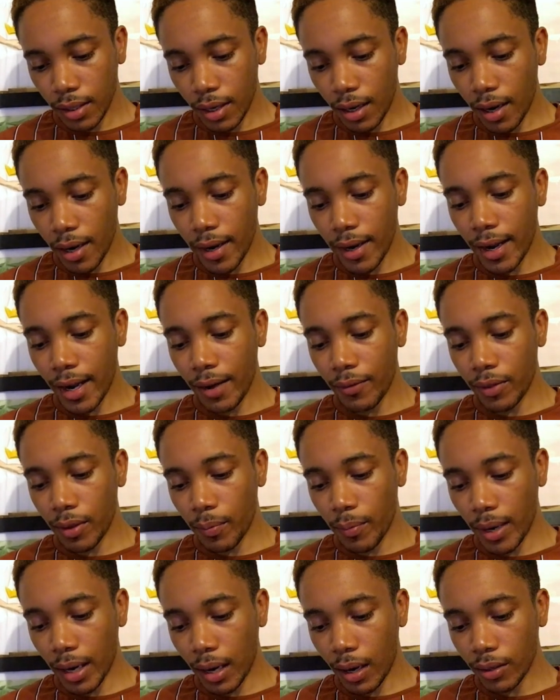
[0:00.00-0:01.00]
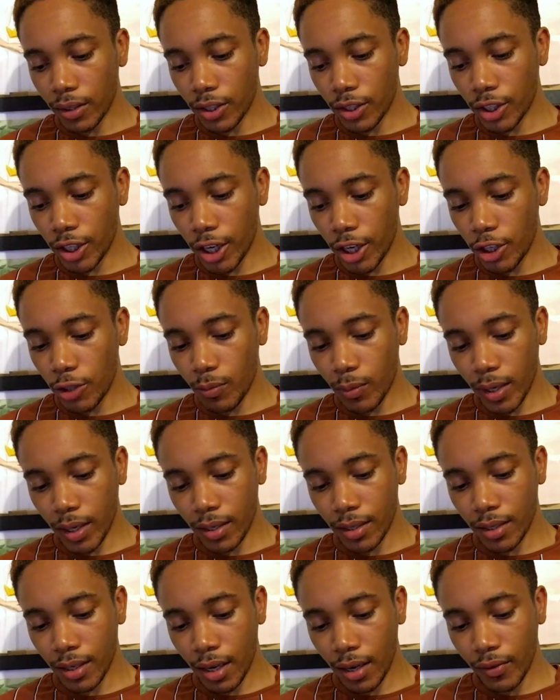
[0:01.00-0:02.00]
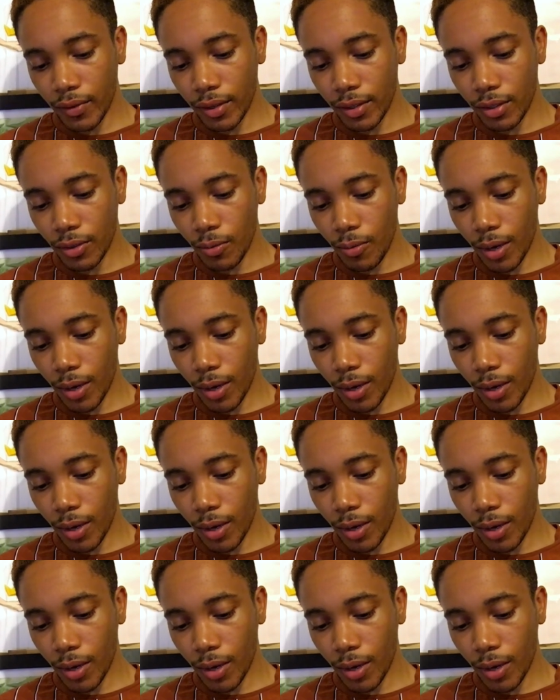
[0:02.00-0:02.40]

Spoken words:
I have the power to change myself into